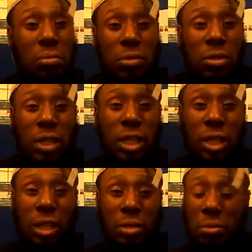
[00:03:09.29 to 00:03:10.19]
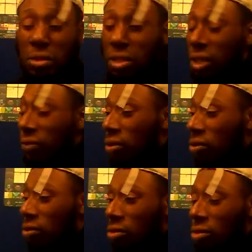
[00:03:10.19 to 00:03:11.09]
to say that it's their
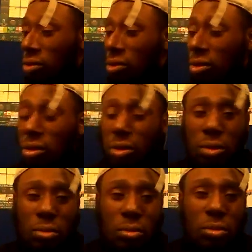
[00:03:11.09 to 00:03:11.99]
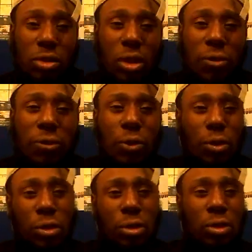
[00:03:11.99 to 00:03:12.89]
vehicle. It's not a
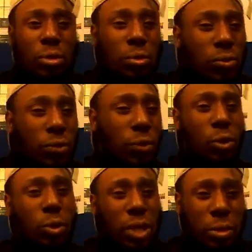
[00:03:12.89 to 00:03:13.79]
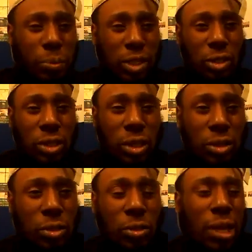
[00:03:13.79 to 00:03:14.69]
Ford with a Volkswagen badge on there,
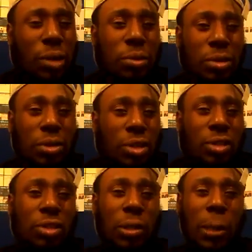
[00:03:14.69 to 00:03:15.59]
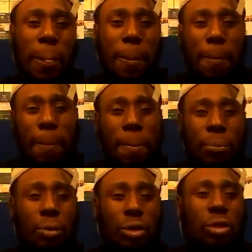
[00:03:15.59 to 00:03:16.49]
so how is it dodgy?
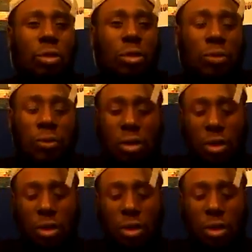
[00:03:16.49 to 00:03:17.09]
But they don't give you your